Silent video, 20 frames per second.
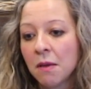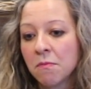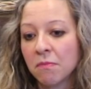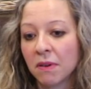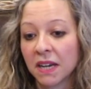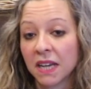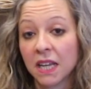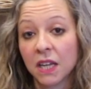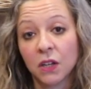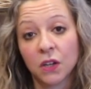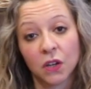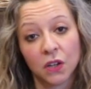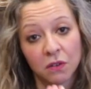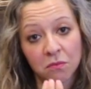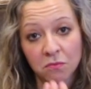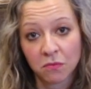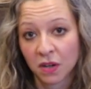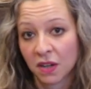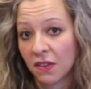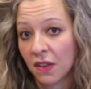but he
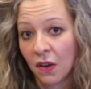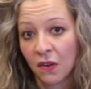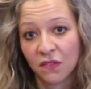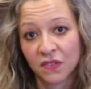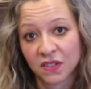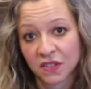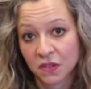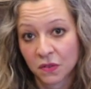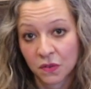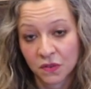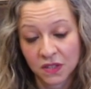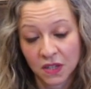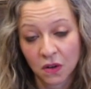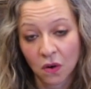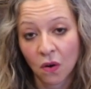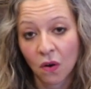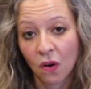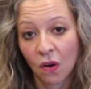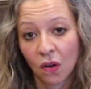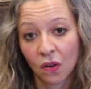couldn't breathe out of his nose
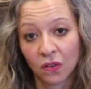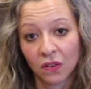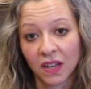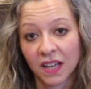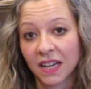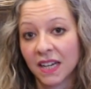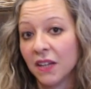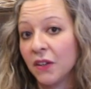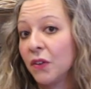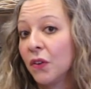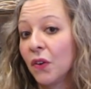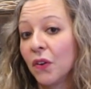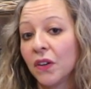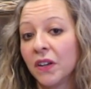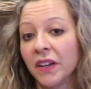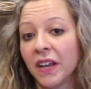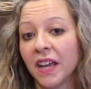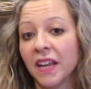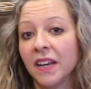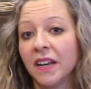at all, and he
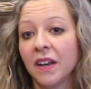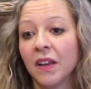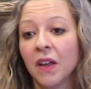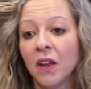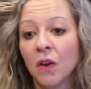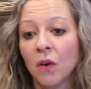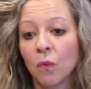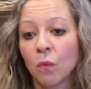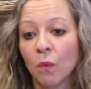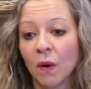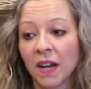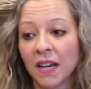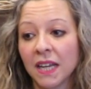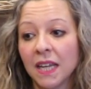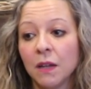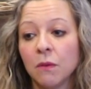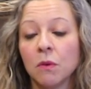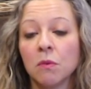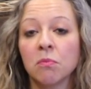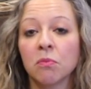couldn't, and when
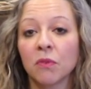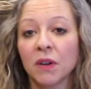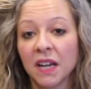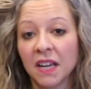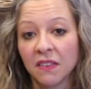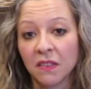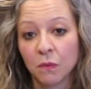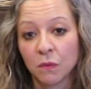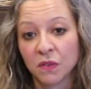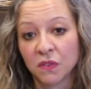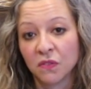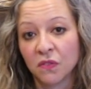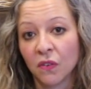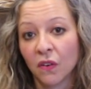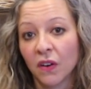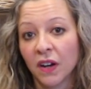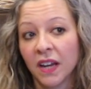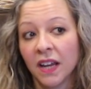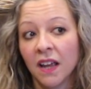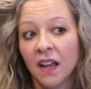he would breathe, it was
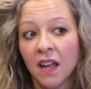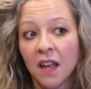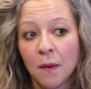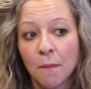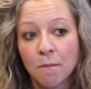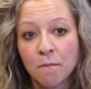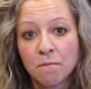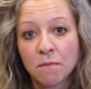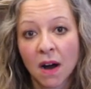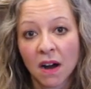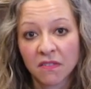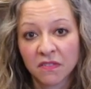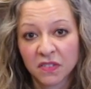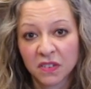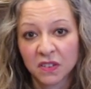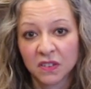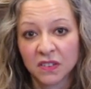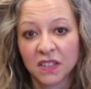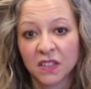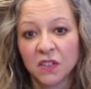very
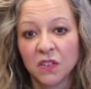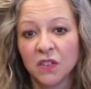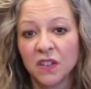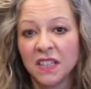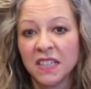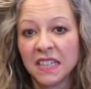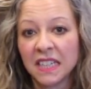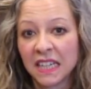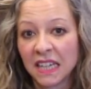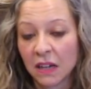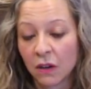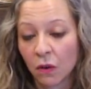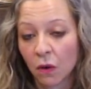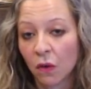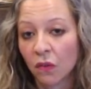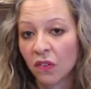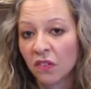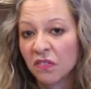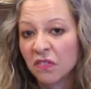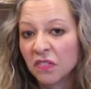muffled and you could hear
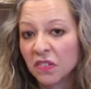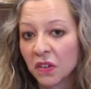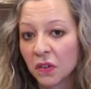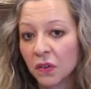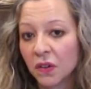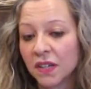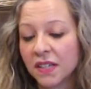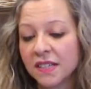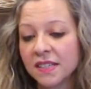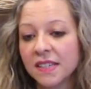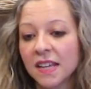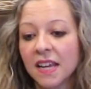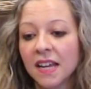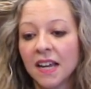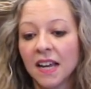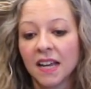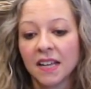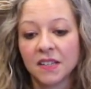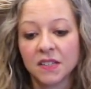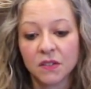all the fluids.
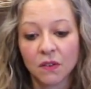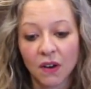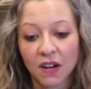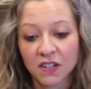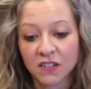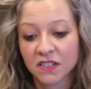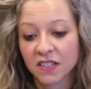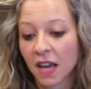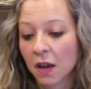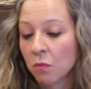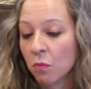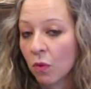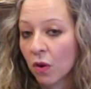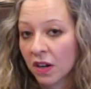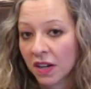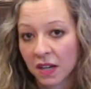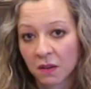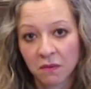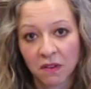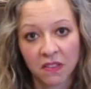And so I just kept
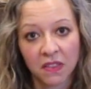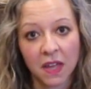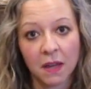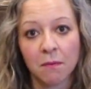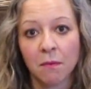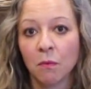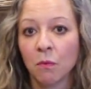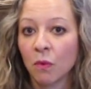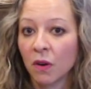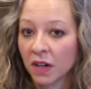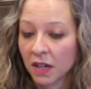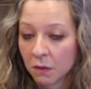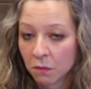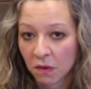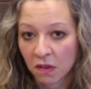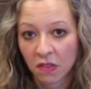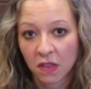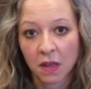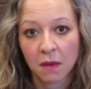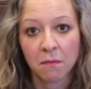working with him and working
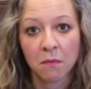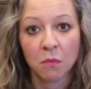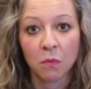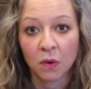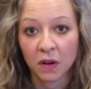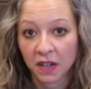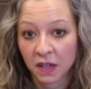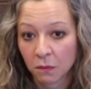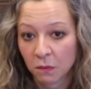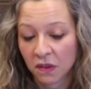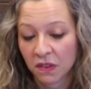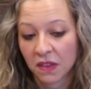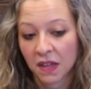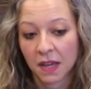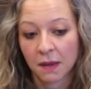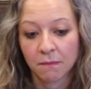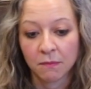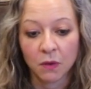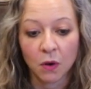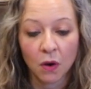with him and working with
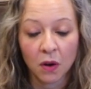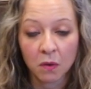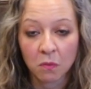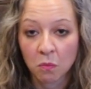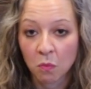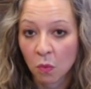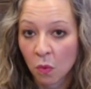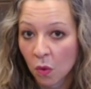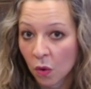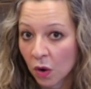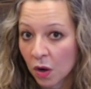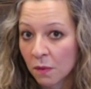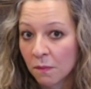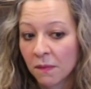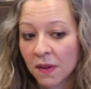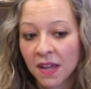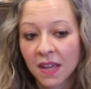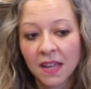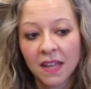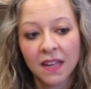him, got him
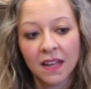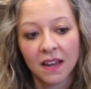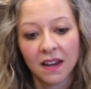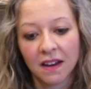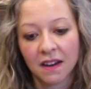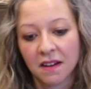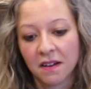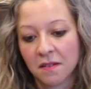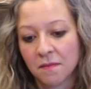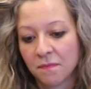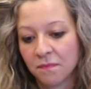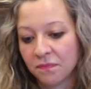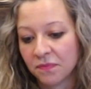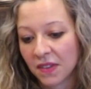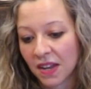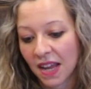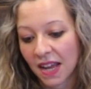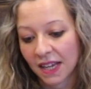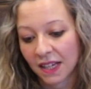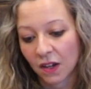warm
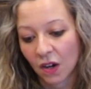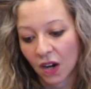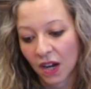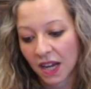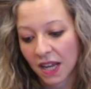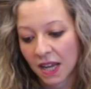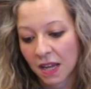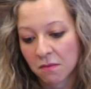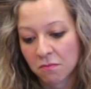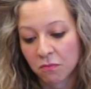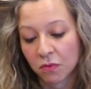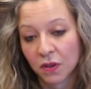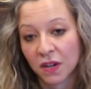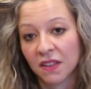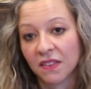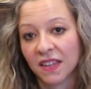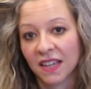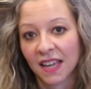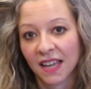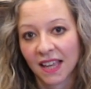and got him
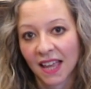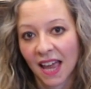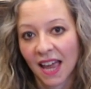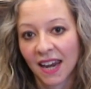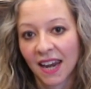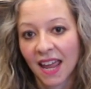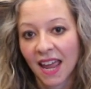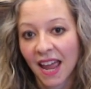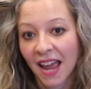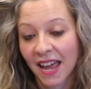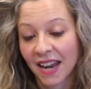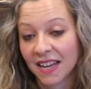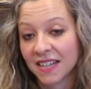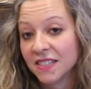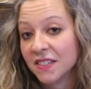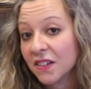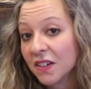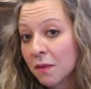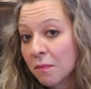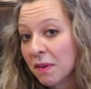breathing again. And it
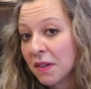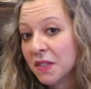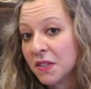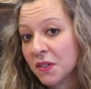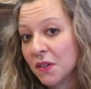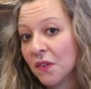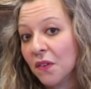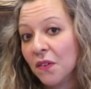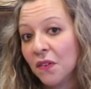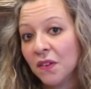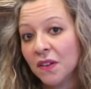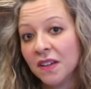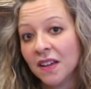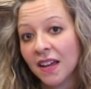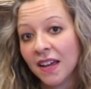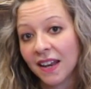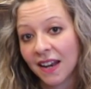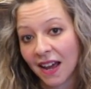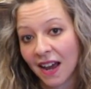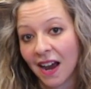took about
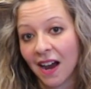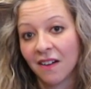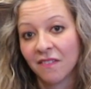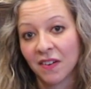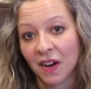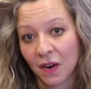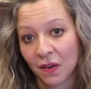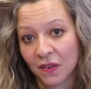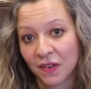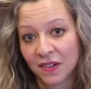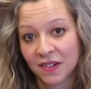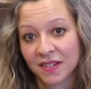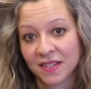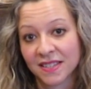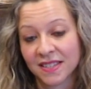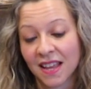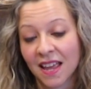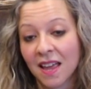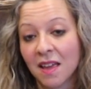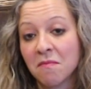2.5
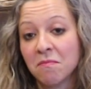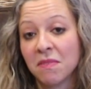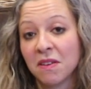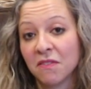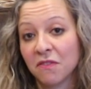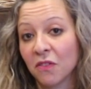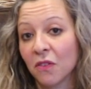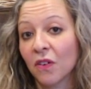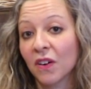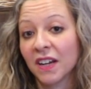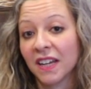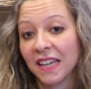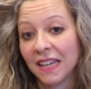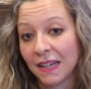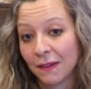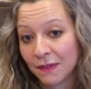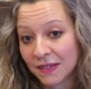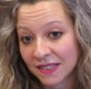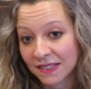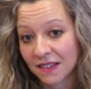hours before
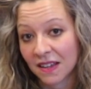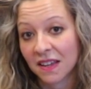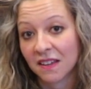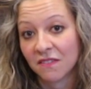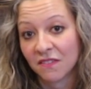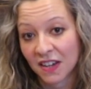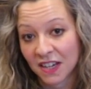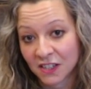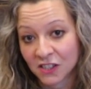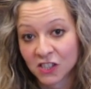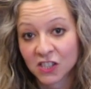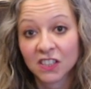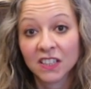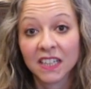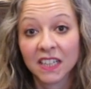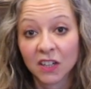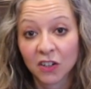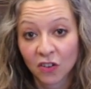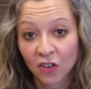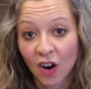he was
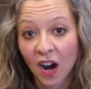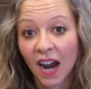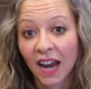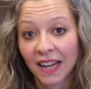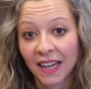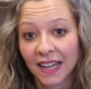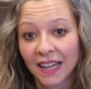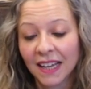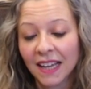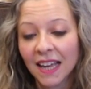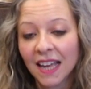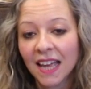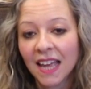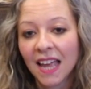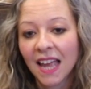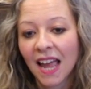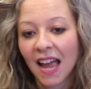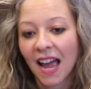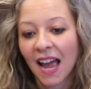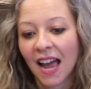eventually crying.
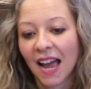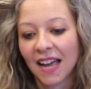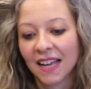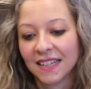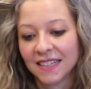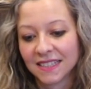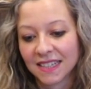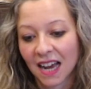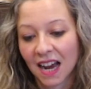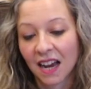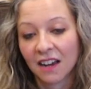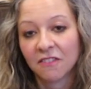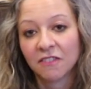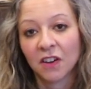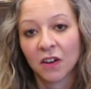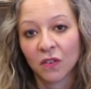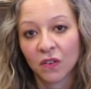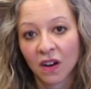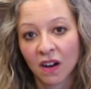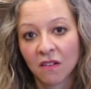And I
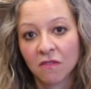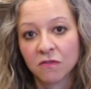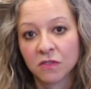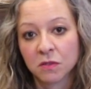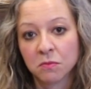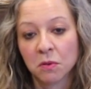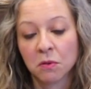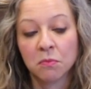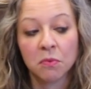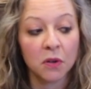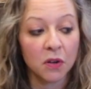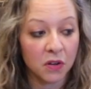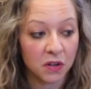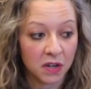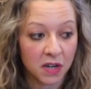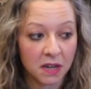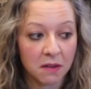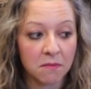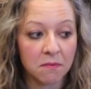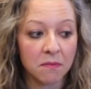felt comfortable
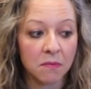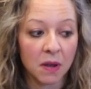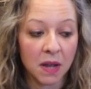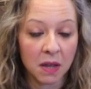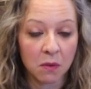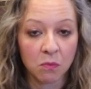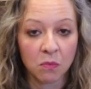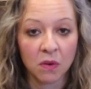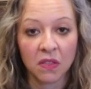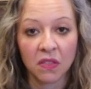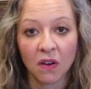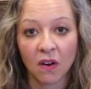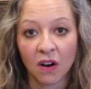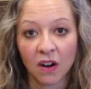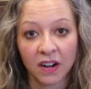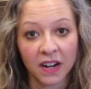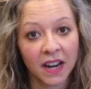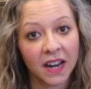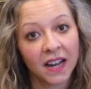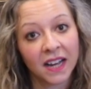putting him in with
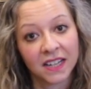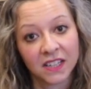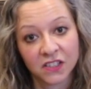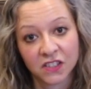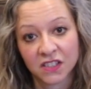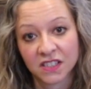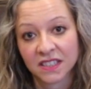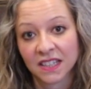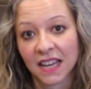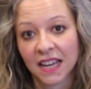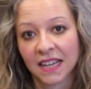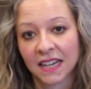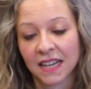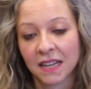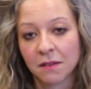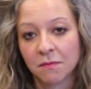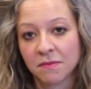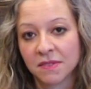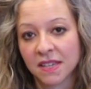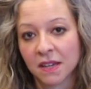Arya and just letting
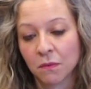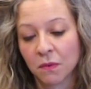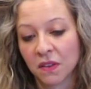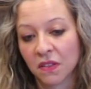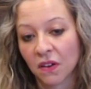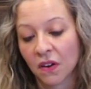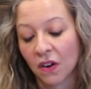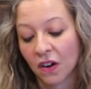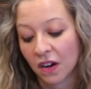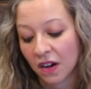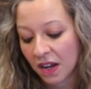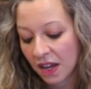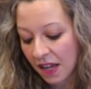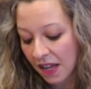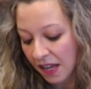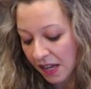him sit with her.